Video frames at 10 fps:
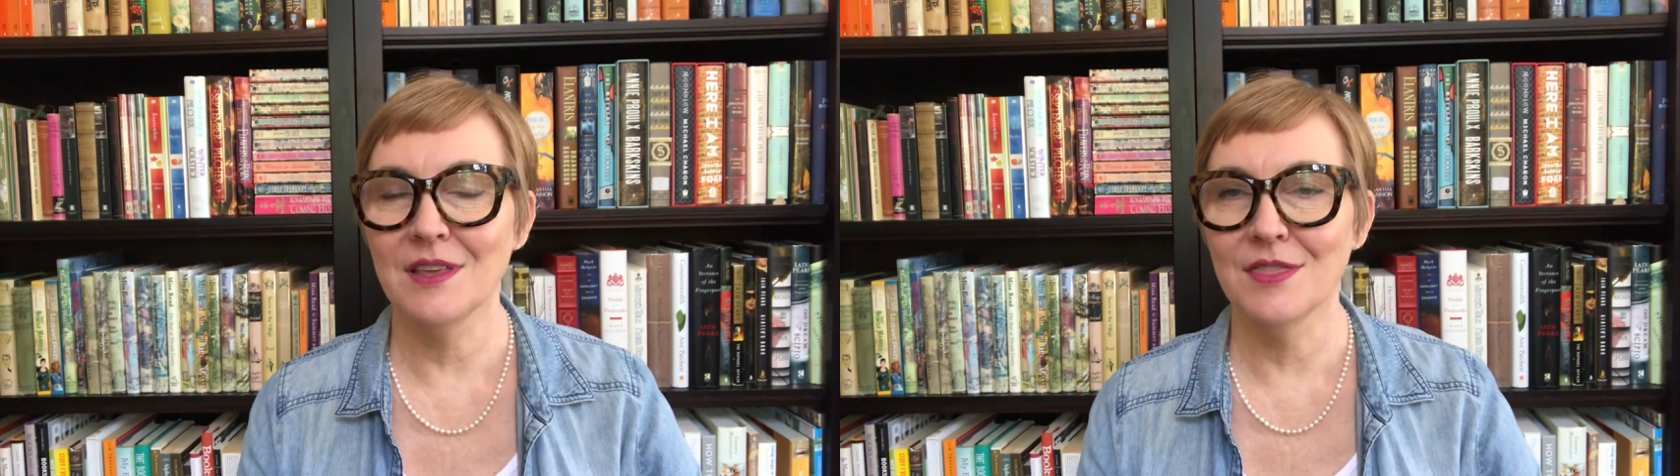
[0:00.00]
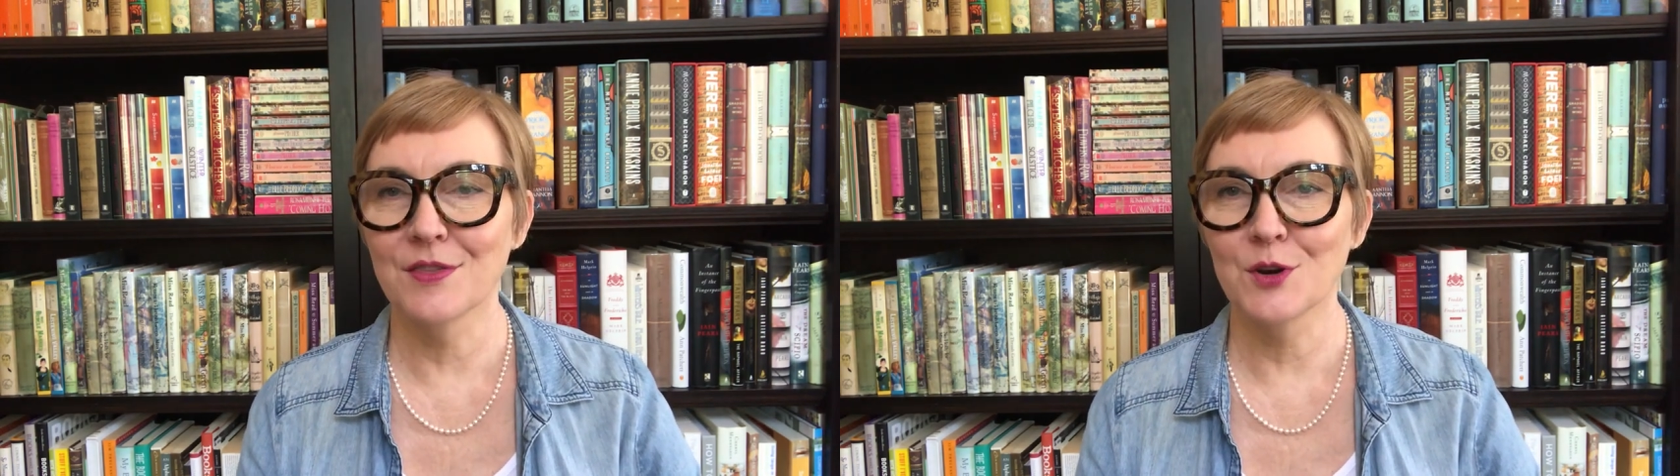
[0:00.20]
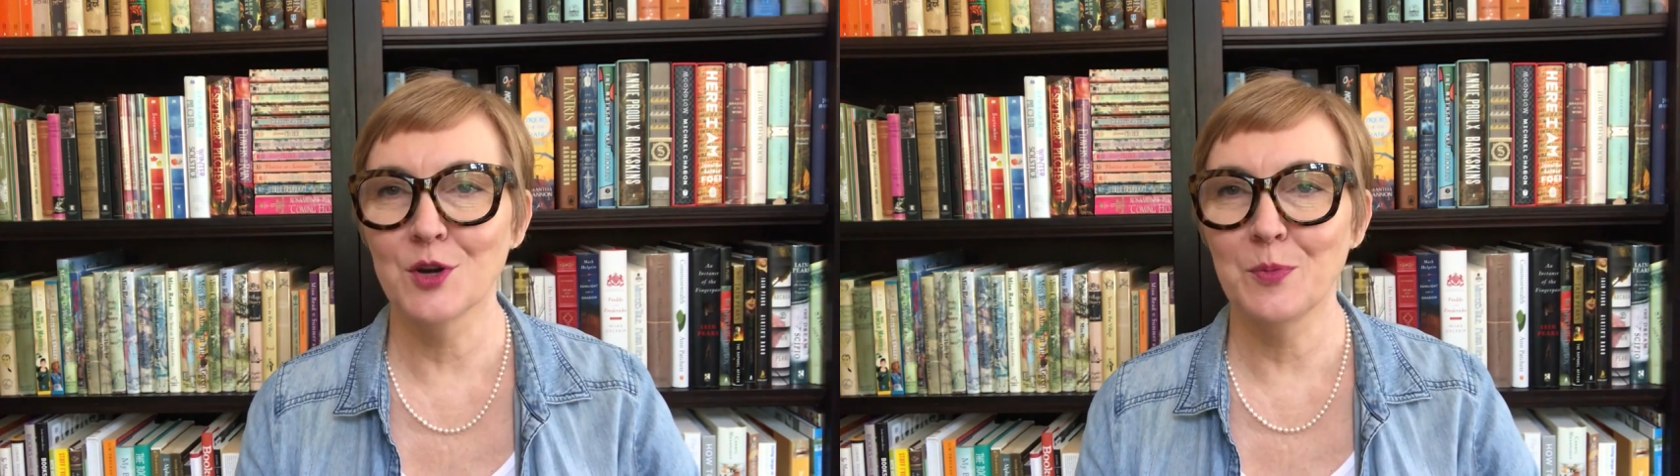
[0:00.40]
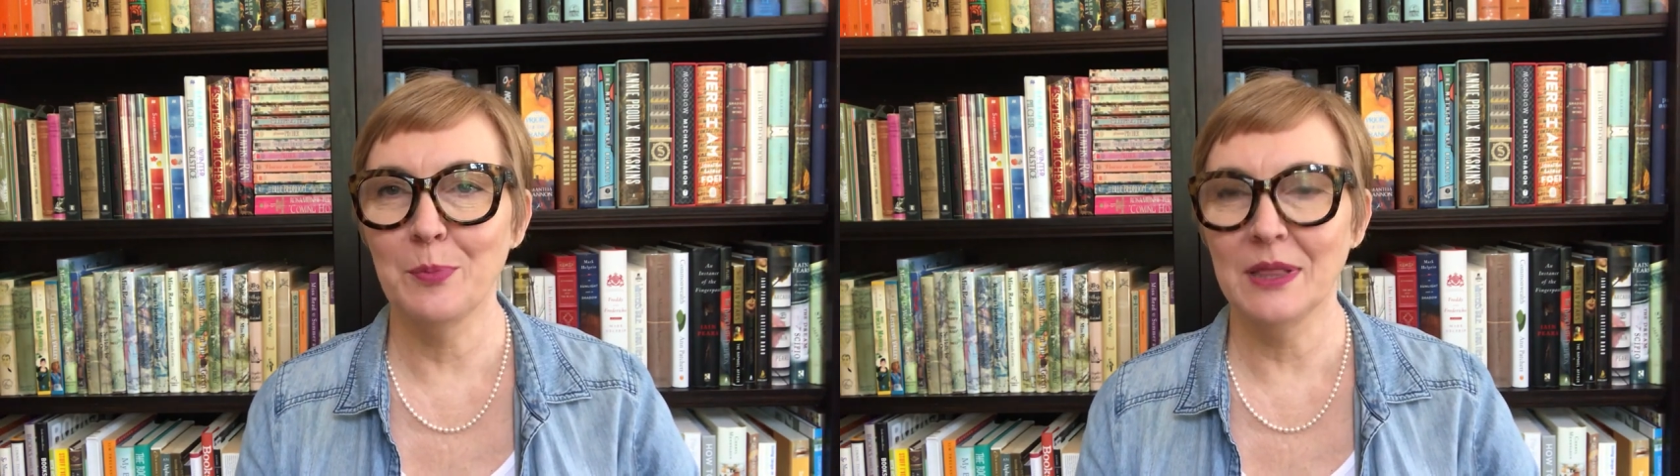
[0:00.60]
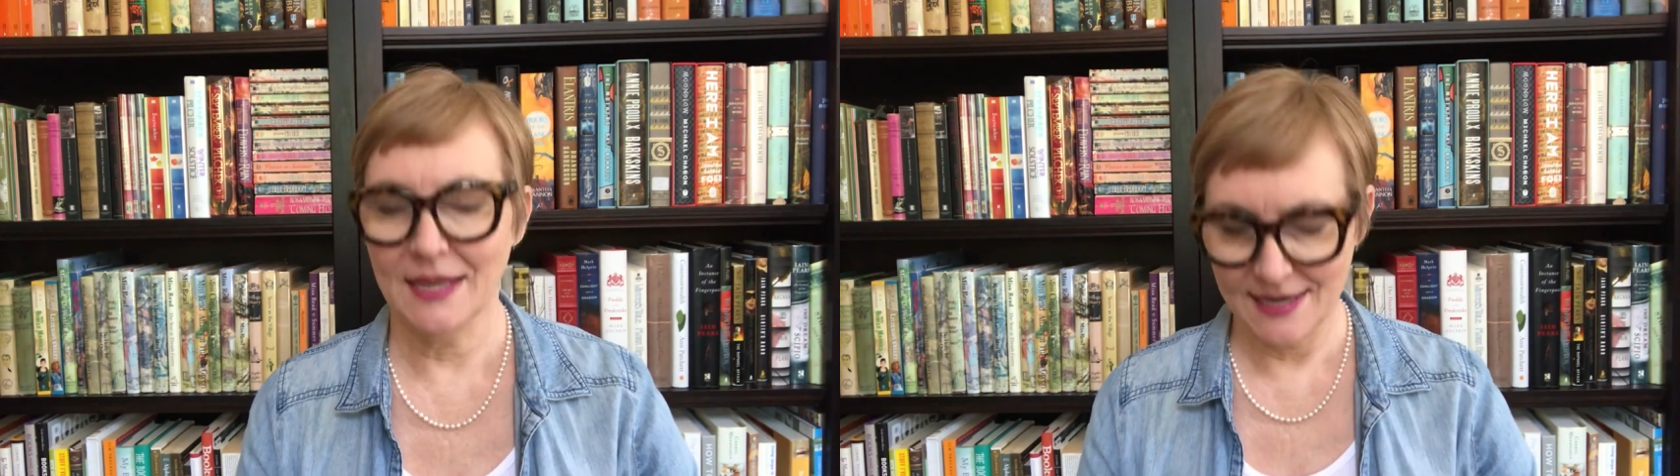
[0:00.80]
Third
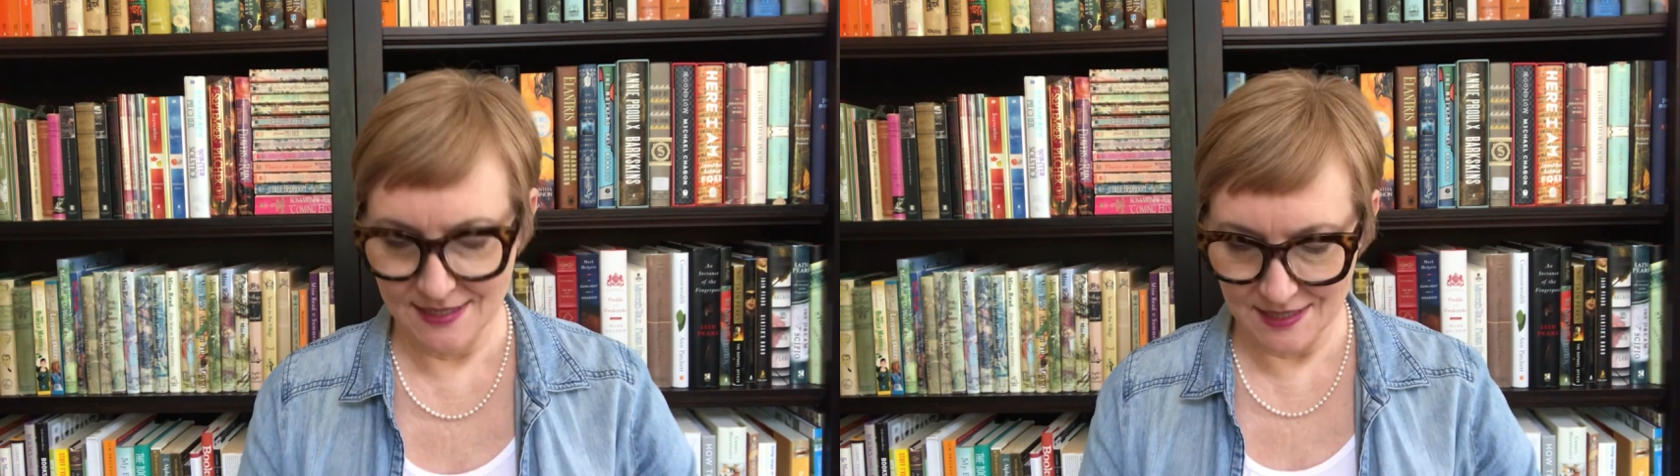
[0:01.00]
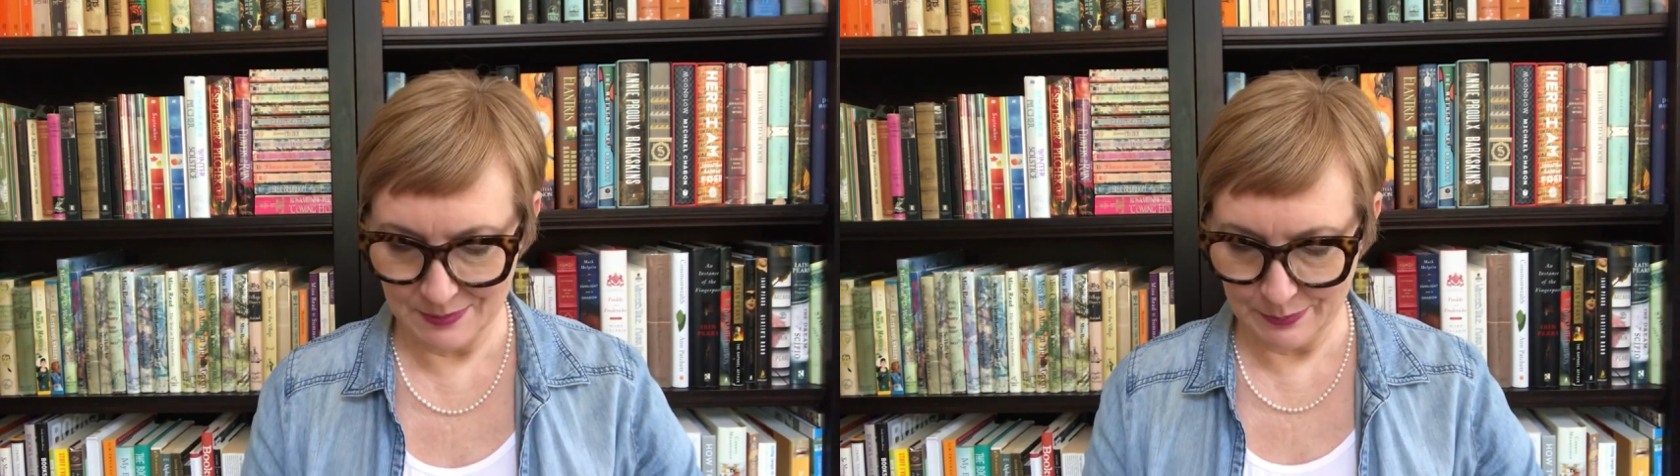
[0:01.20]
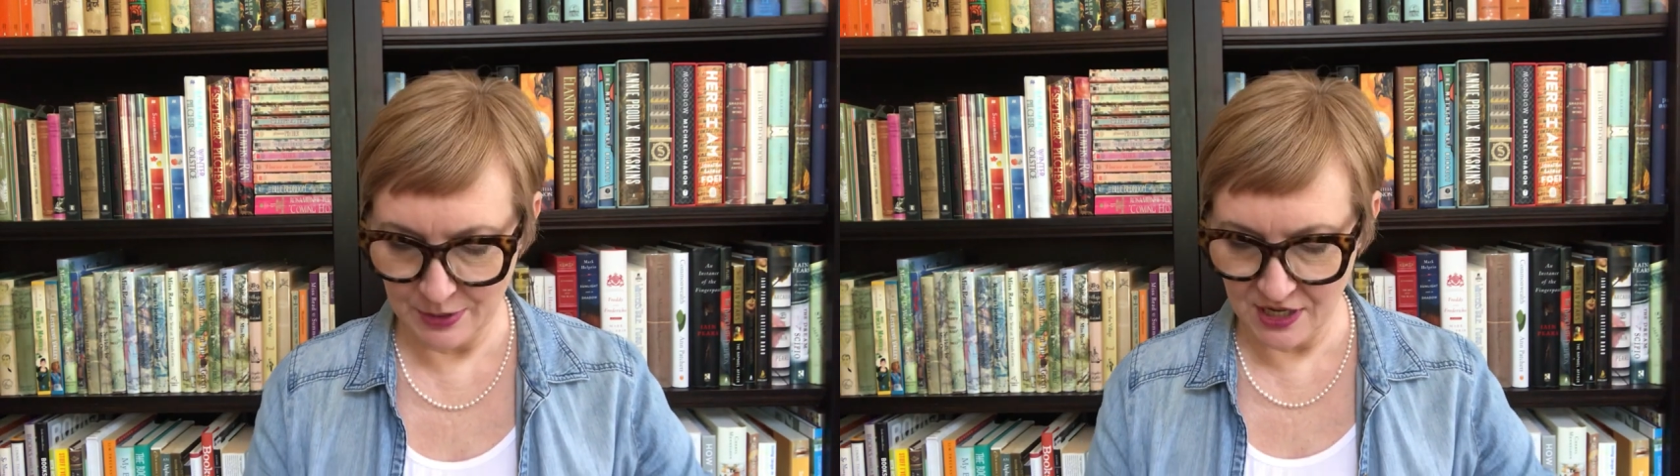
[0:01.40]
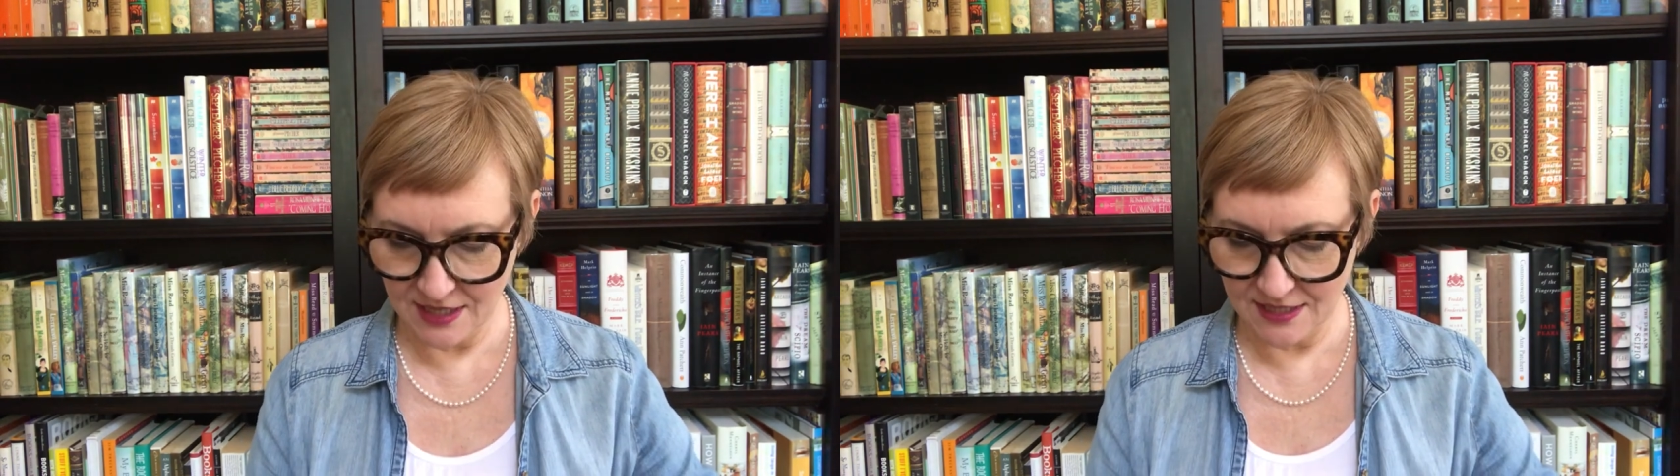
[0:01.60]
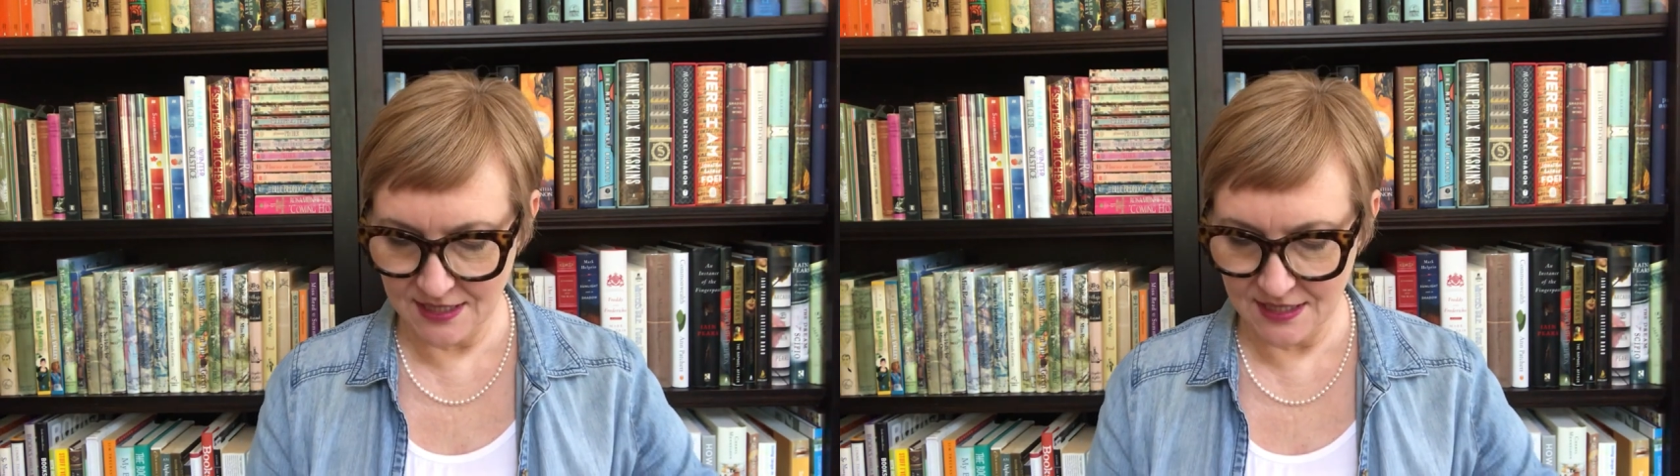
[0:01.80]
Place
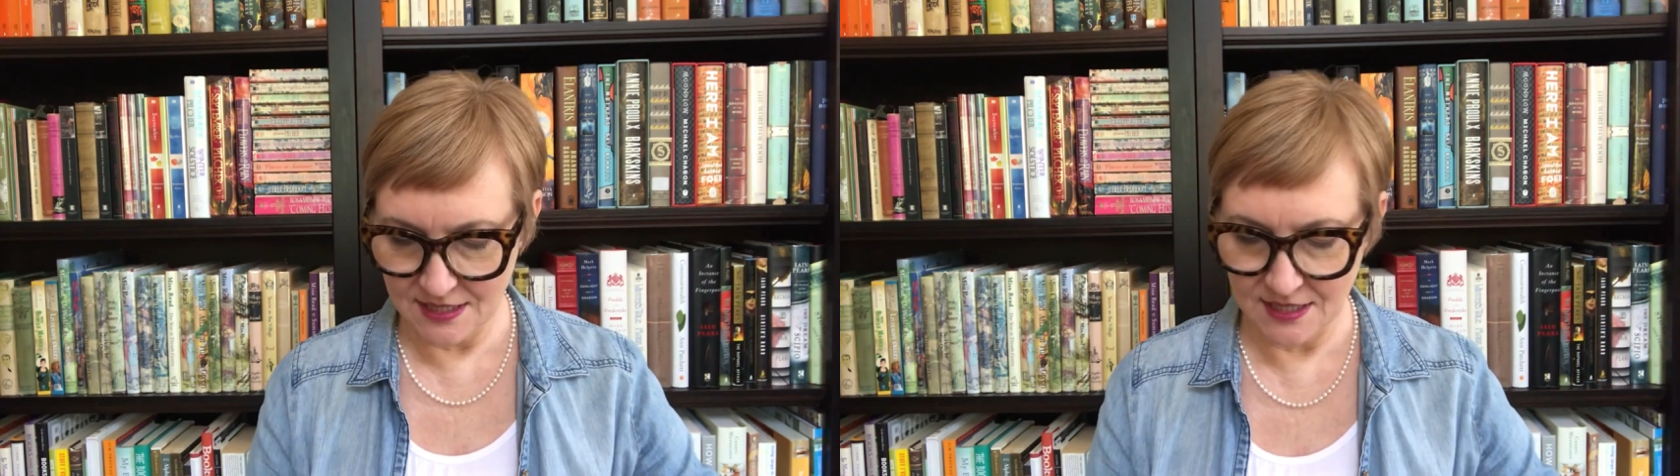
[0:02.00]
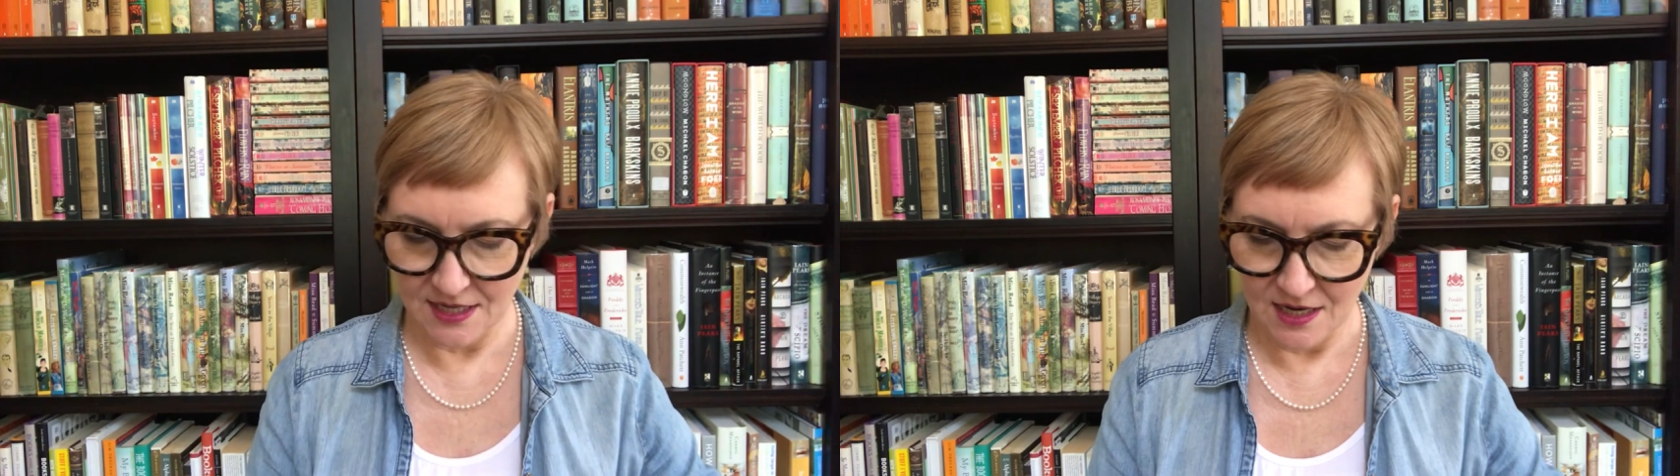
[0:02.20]
Books